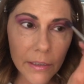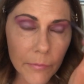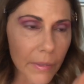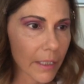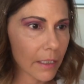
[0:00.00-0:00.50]
to
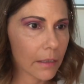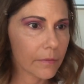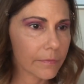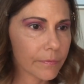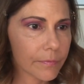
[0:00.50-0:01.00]
me.
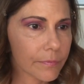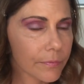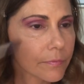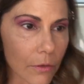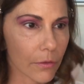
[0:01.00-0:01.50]

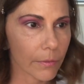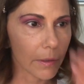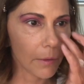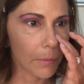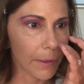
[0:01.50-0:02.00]
It's
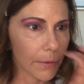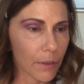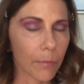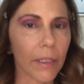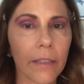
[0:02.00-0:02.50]
really weird
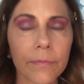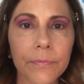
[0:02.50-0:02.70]
to me.